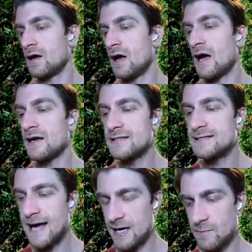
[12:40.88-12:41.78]
on a
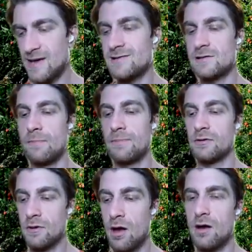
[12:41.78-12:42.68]
database that
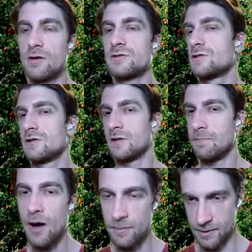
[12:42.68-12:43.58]
belongs to the
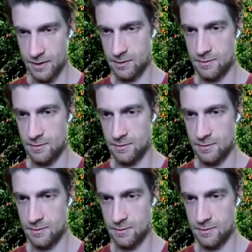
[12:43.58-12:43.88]
public.